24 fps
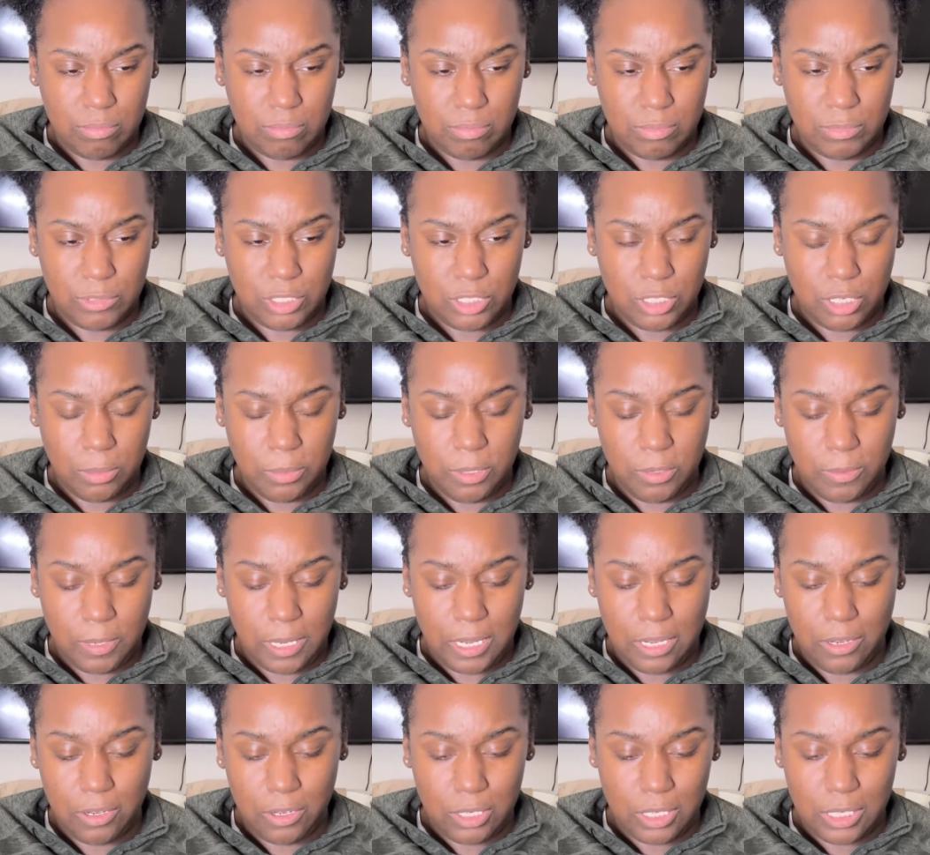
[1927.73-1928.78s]
Show me why
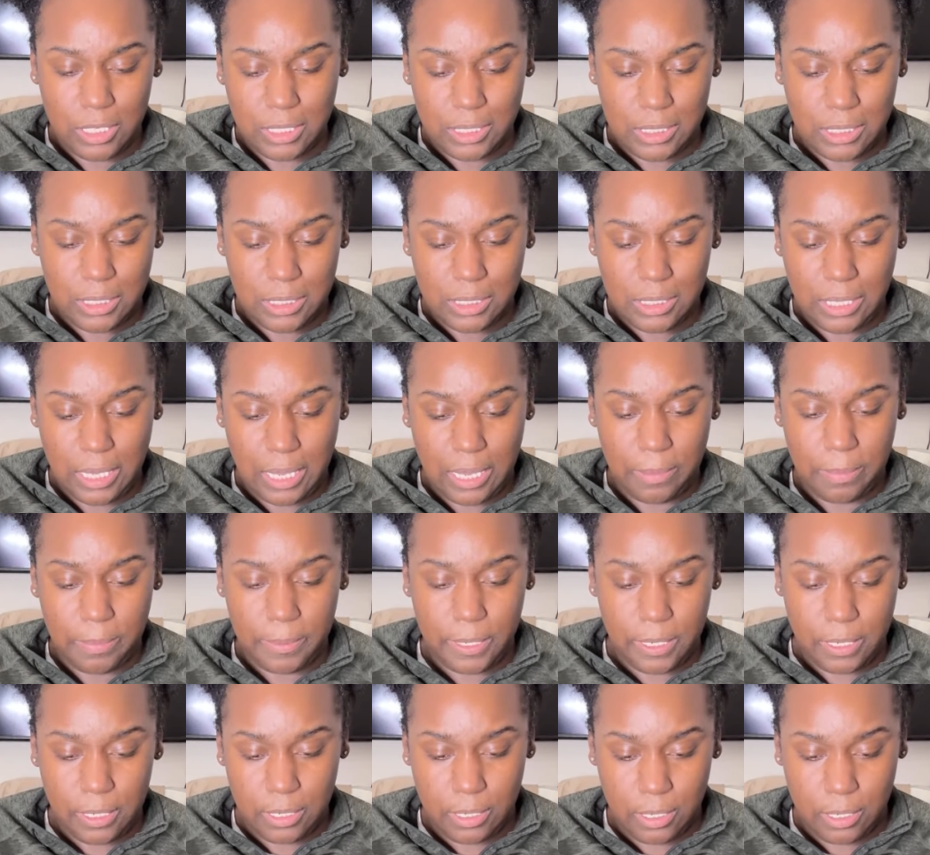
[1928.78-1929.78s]
all of this is happening.